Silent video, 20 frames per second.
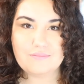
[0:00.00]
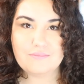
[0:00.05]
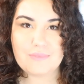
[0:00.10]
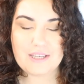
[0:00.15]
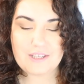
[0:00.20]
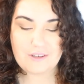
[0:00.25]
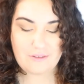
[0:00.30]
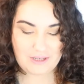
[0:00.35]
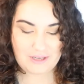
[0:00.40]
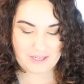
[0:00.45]

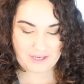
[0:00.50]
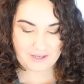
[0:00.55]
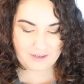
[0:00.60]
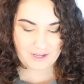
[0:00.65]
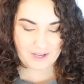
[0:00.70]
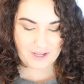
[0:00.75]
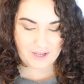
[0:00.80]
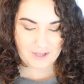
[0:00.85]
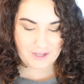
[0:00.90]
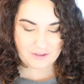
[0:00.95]
I don't need
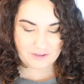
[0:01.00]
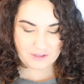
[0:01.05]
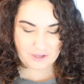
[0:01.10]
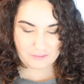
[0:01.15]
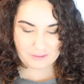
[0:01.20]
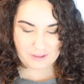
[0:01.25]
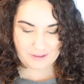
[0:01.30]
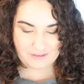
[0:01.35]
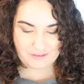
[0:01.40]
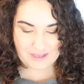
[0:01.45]
it. The
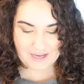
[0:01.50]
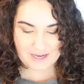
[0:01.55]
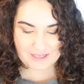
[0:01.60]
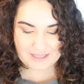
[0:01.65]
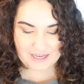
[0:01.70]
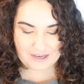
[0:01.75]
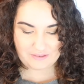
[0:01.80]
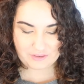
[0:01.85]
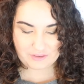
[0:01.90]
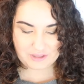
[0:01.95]
only thing
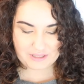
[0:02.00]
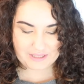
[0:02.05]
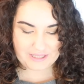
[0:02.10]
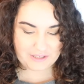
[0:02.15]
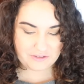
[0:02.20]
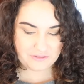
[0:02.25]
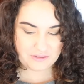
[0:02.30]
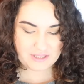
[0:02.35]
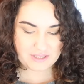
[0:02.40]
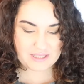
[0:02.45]
that really
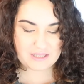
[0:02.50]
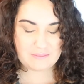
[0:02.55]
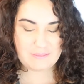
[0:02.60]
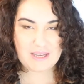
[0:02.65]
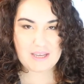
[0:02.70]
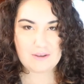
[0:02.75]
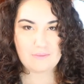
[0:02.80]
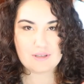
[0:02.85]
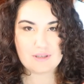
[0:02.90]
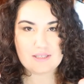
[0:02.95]
interested
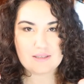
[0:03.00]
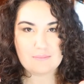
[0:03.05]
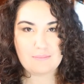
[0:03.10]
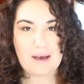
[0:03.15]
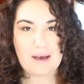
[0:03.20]
me was the